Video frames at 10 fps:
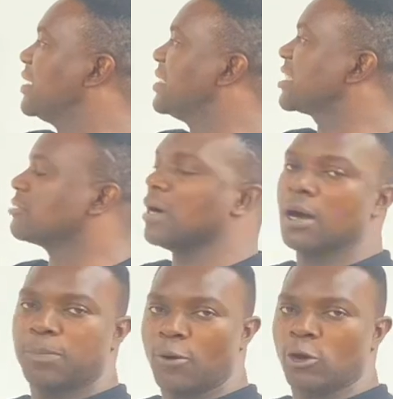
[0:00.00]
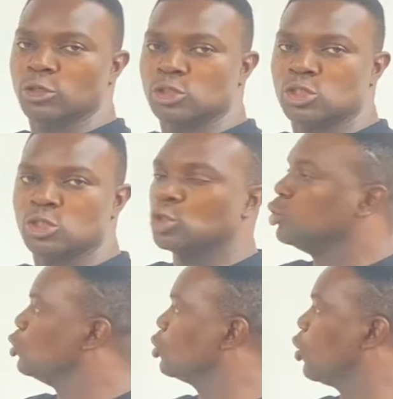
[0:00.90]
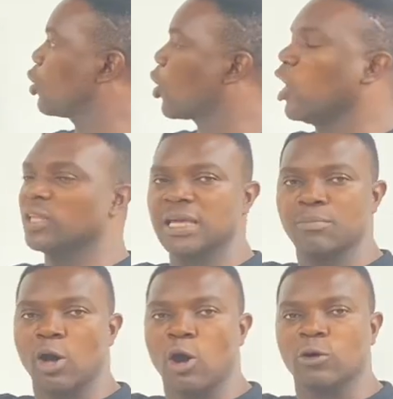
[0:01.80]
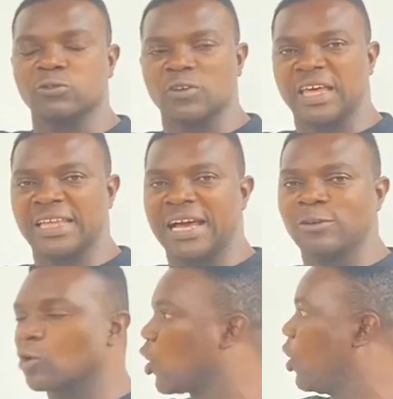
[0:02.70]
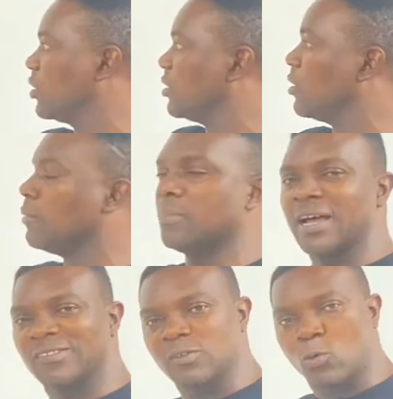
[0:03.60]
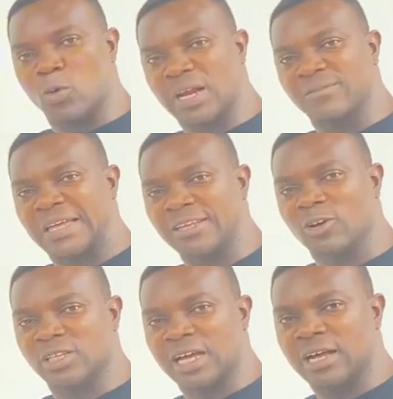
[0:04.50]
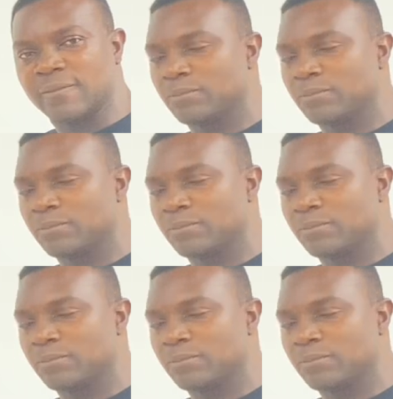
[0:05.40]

the decimal point, you don't call them all together. You call the numbers one after the other.